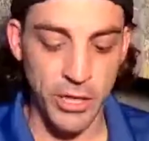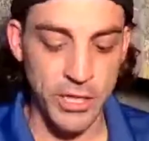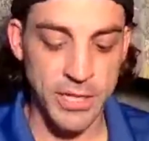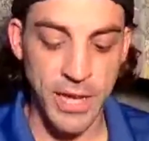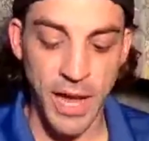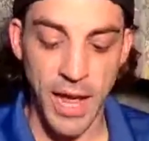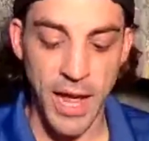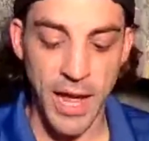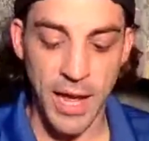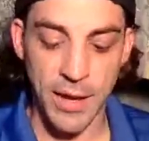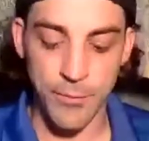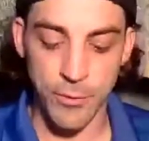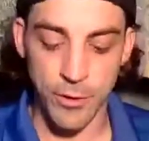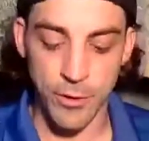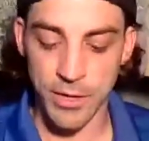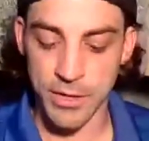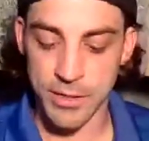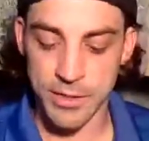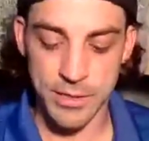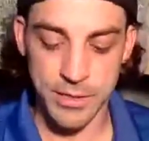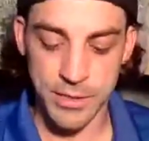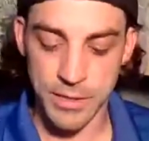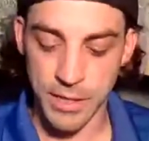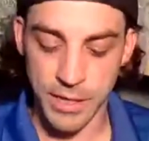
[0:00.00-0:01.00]
the time where
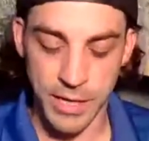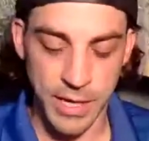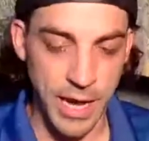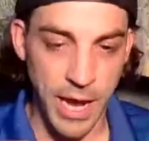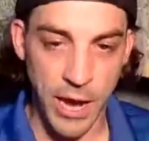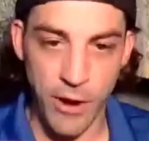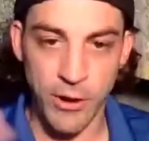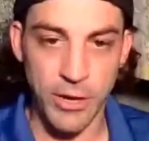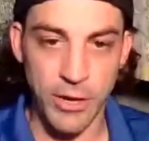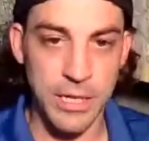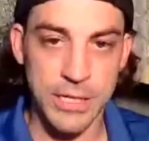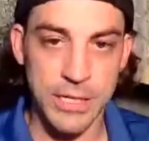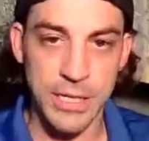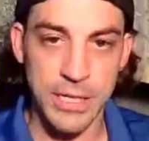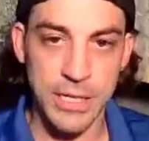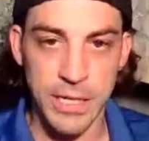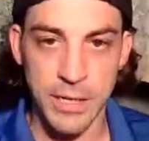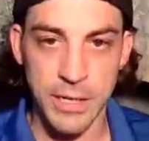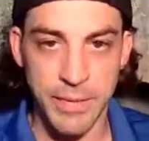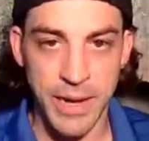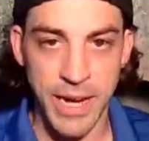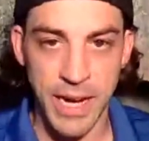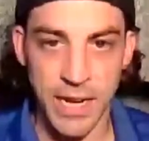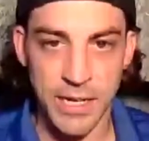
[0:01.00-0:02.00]
it's the
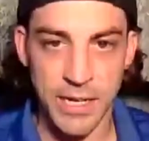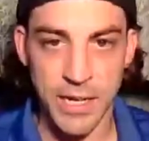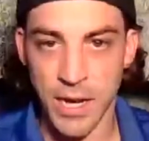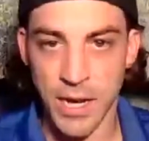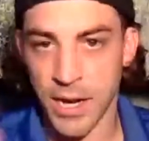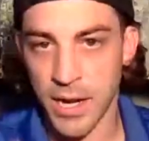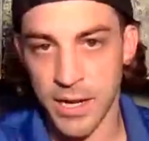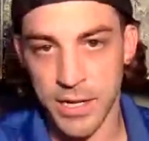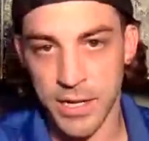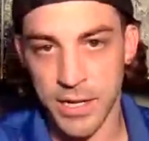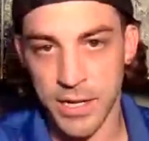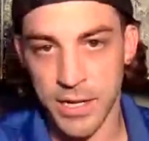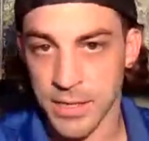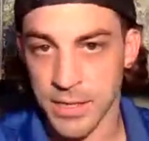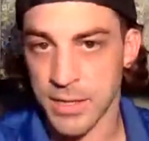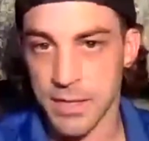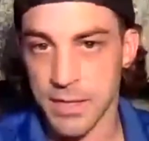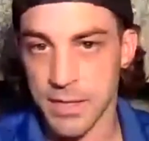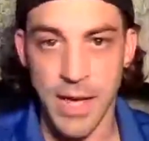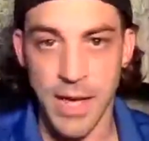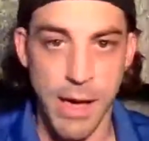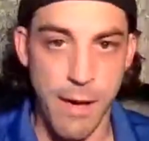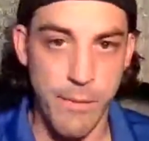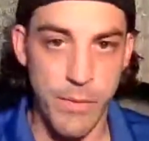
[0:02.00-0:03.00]
guaranteed made cut. He's going
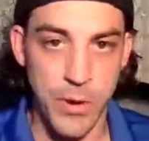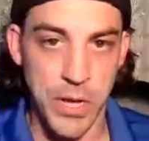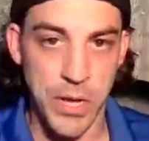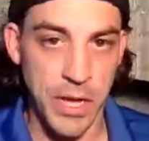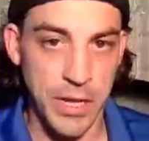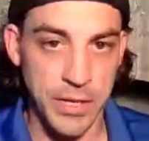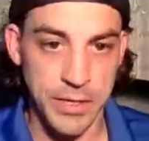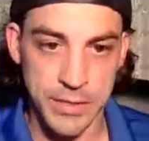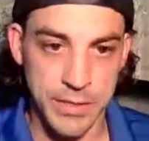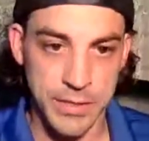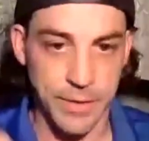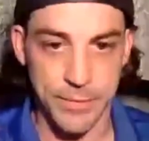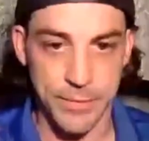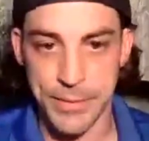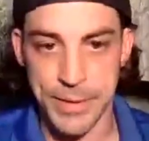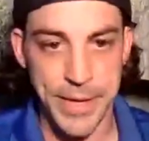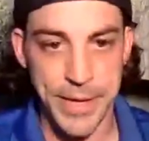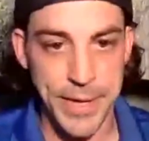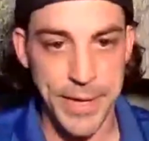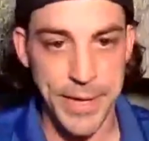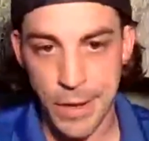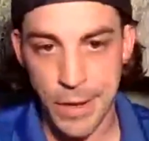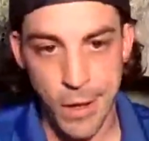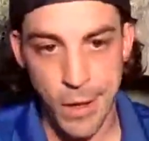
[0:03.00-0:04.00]
to dominate. He's a
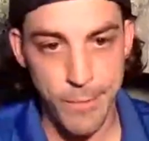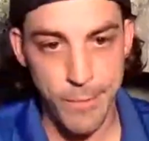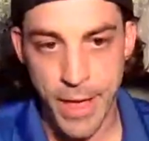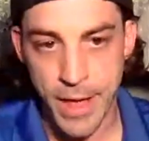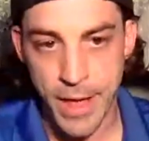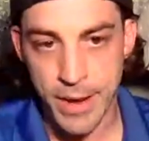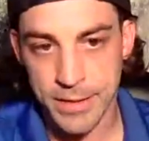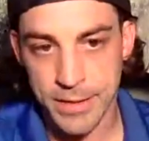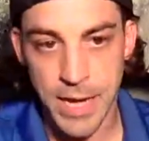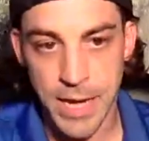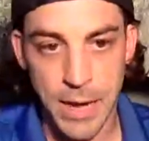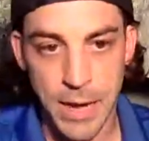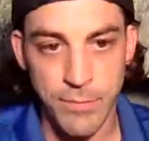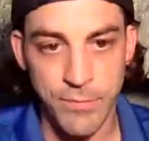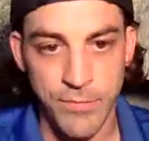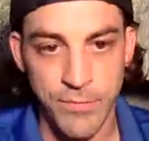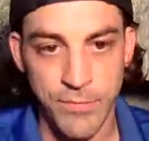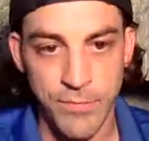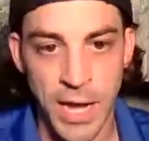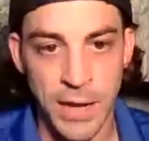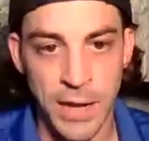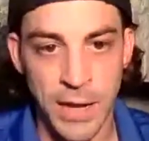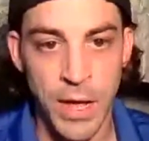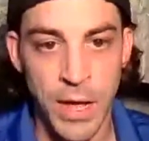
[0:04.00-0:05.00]
man, automatic top
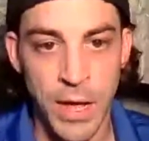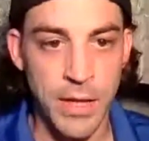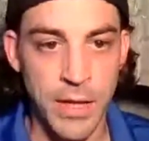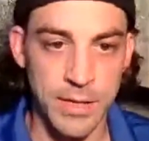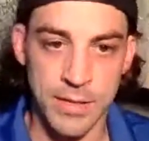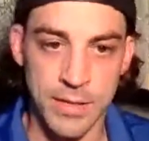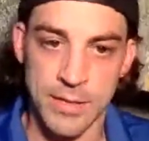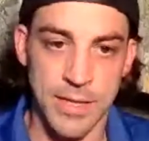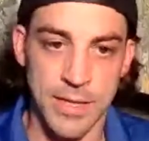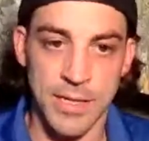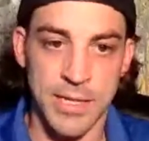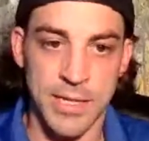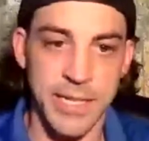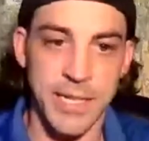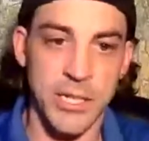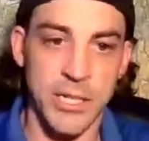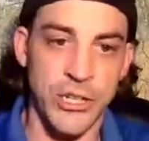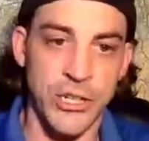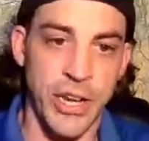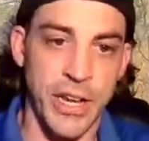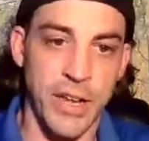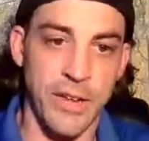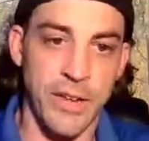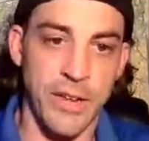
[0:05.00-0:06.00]
5. This is the
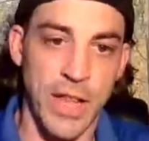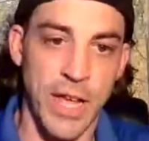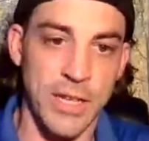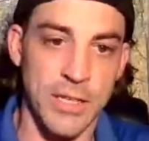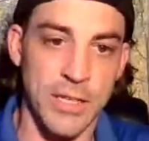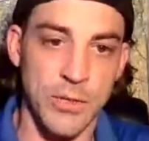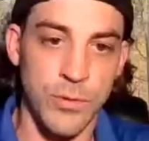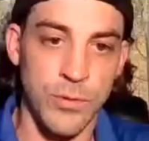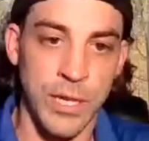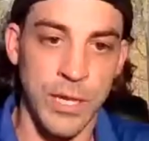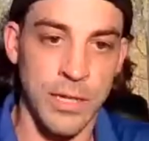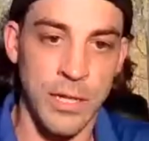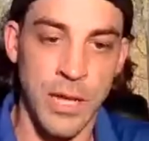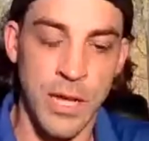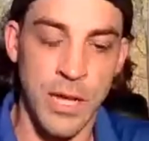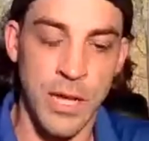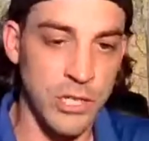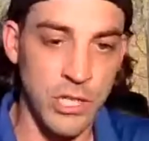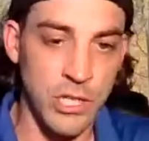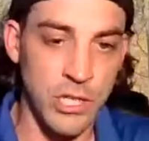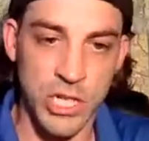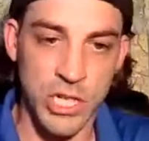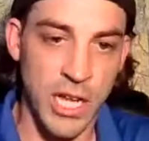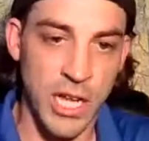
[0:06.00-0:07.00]
D period last week.
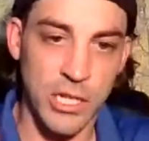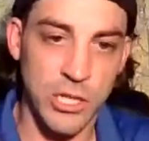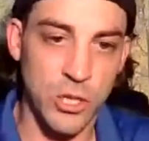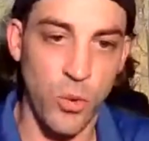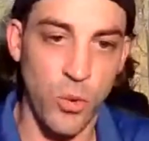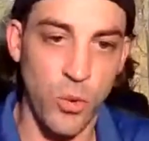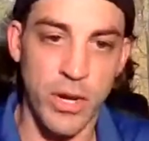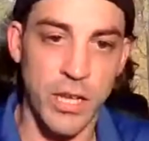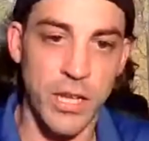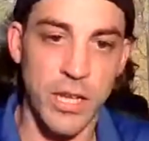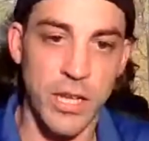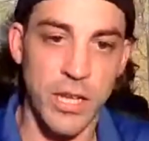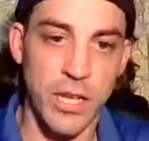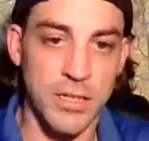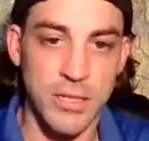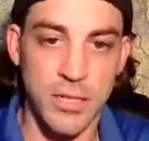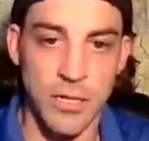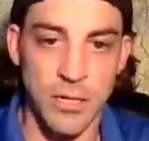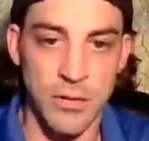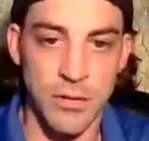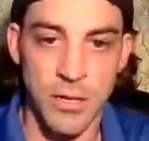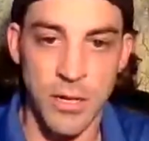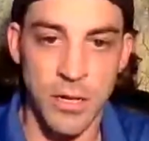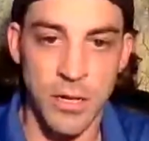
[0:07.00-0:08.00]
DJ had 20
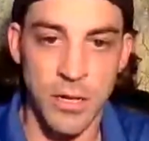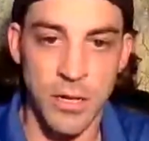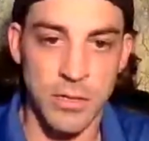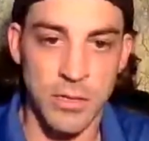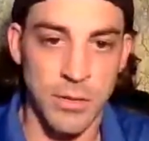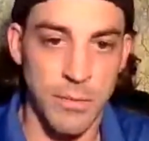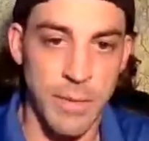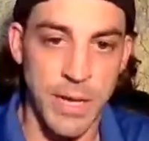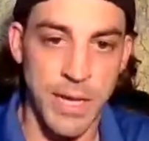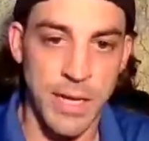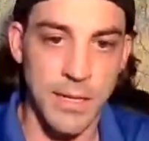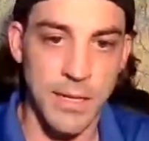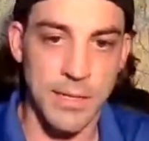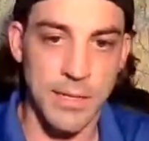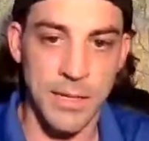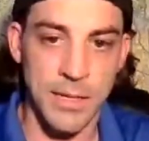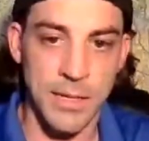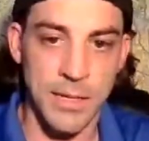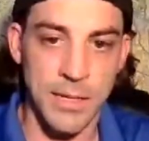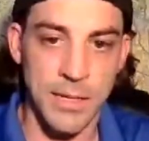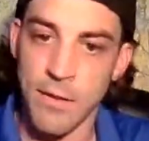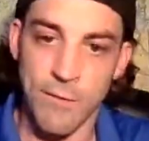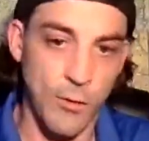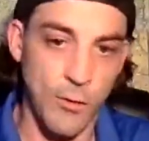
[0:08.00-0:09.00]
cuts in a row. It was
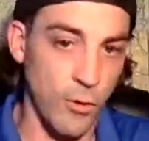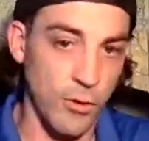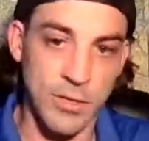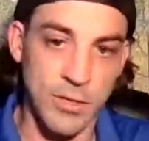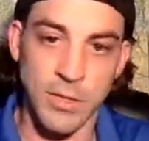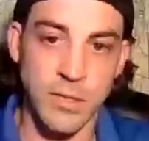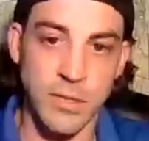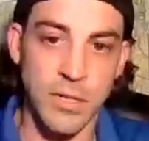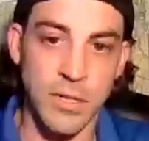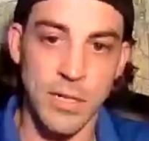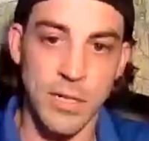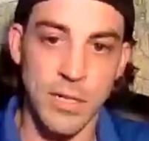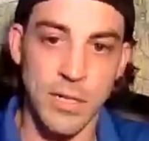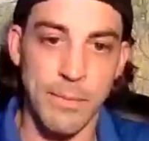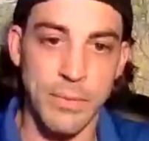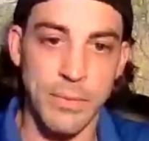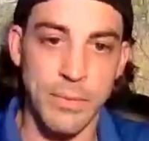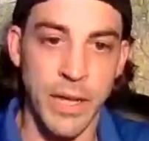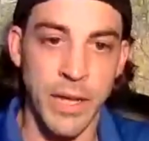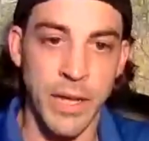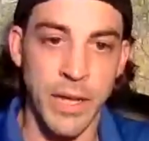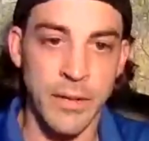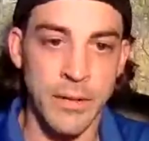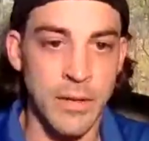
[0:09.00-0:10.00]
amazing. Of course, he's going to top
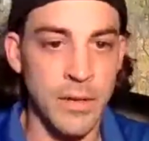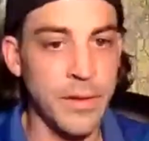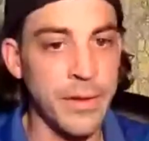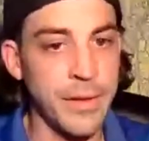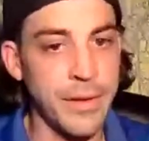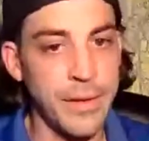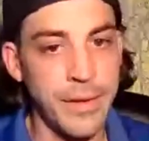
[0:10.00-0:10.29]
10.